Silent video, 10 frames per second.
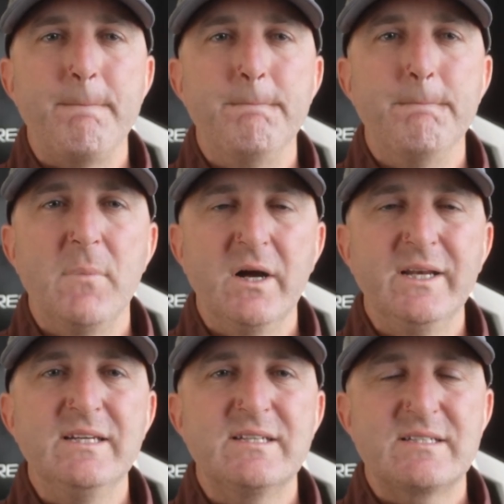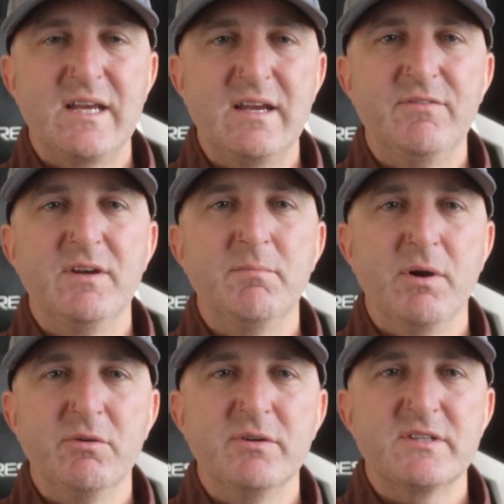money-saving
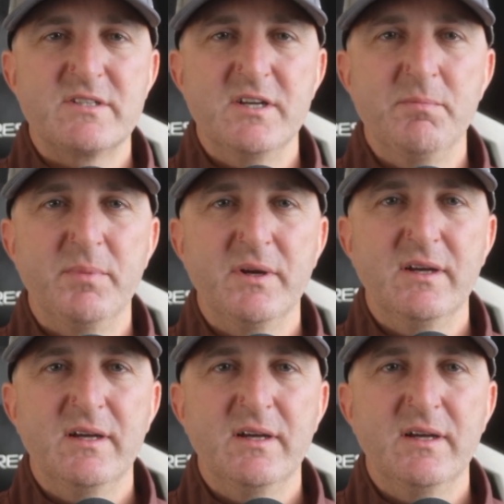bonus tip